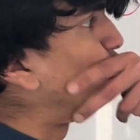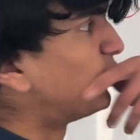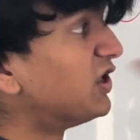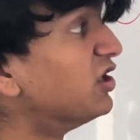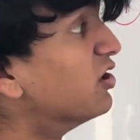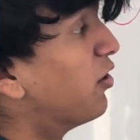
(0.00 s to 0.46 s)

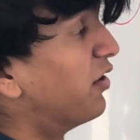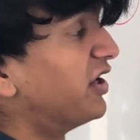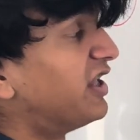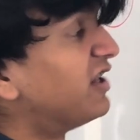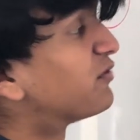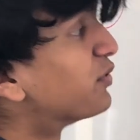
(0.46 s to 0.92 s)
you know,
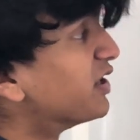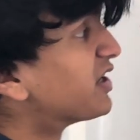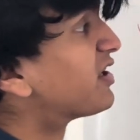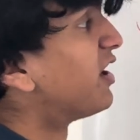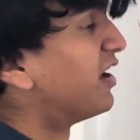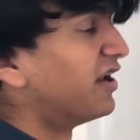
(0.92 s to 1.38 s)
it's pretty
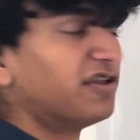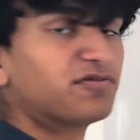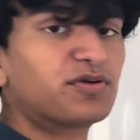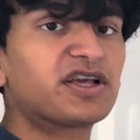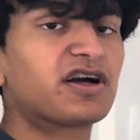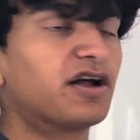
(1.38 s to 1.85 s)
cut
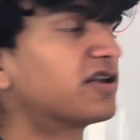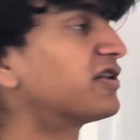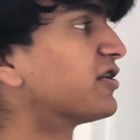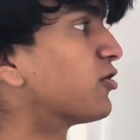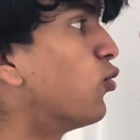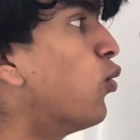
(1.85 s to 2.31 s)
and
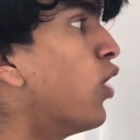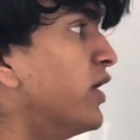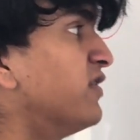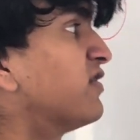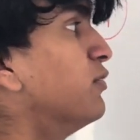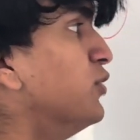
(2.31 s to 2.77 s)
clear what
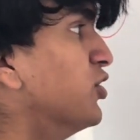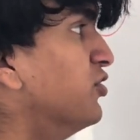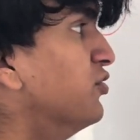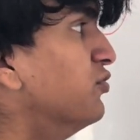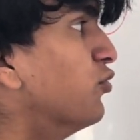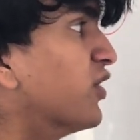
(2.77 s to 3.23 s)
is going to be your
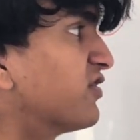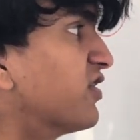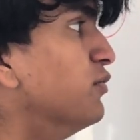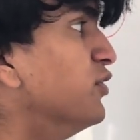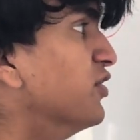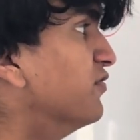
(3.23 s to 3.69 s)
u, what's
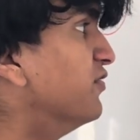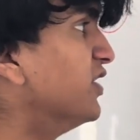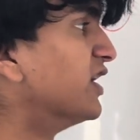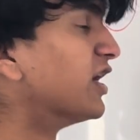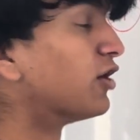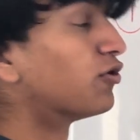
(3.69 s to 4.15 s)
going to be your
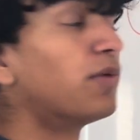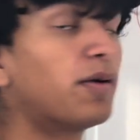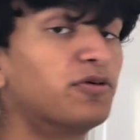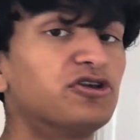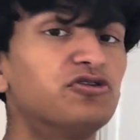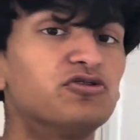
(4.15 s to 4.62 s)
v.
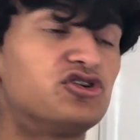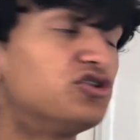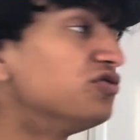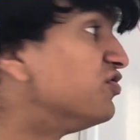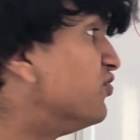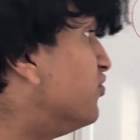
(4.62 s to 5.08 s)
Remember, you
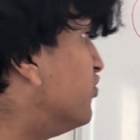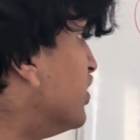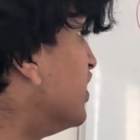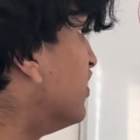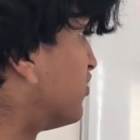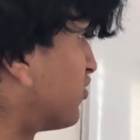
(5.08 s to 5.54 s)
choose
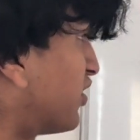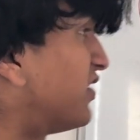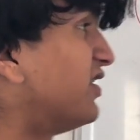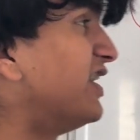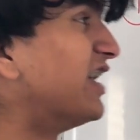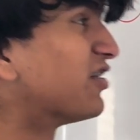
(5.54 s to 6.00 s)
v so that
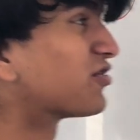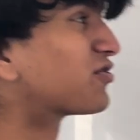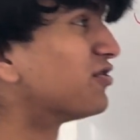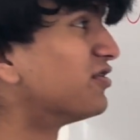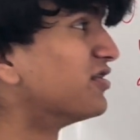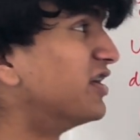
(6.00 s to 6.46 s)
the
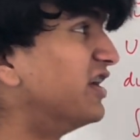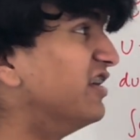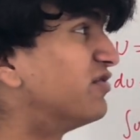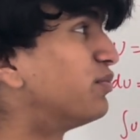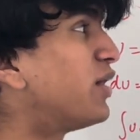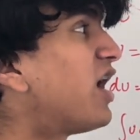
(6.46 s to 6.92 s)
integral
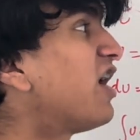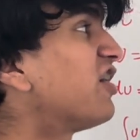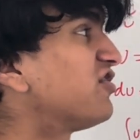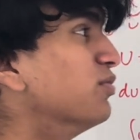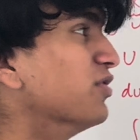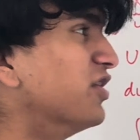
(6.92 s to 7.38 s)
is
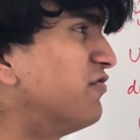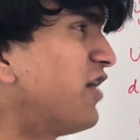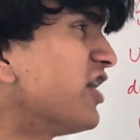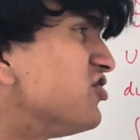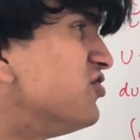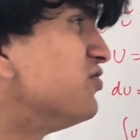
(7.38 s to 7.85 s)
possible. If
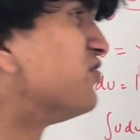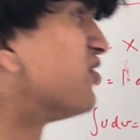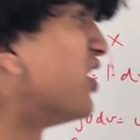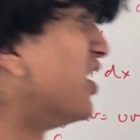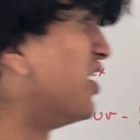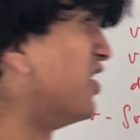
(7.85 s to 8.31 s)
I choose
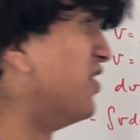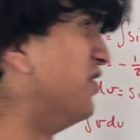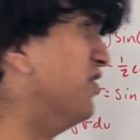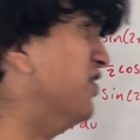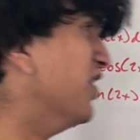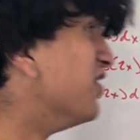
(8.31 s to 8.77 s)

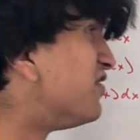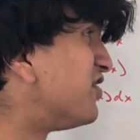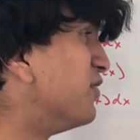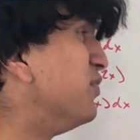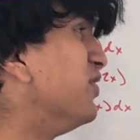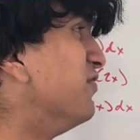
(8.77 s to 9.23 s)
this
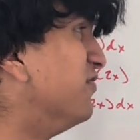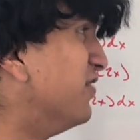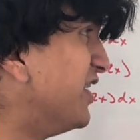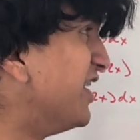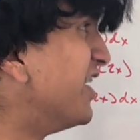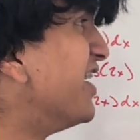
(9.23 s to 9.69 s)
to be
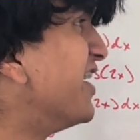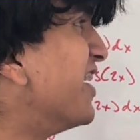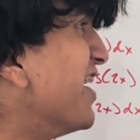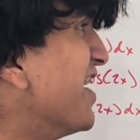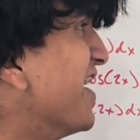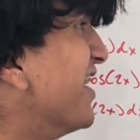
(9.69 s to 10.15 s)
v,
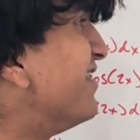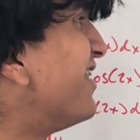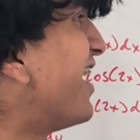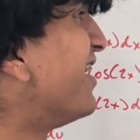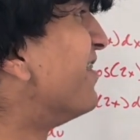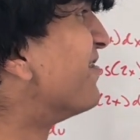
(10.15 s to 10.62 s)

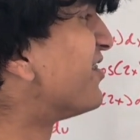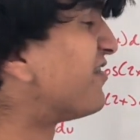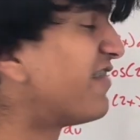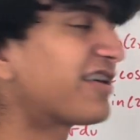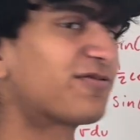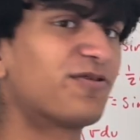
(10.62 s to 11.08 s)
tan inverse of
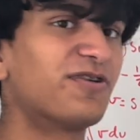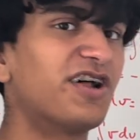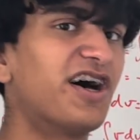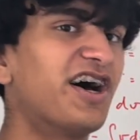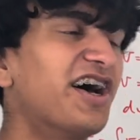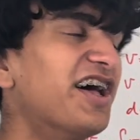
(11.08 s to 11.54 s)
x, well,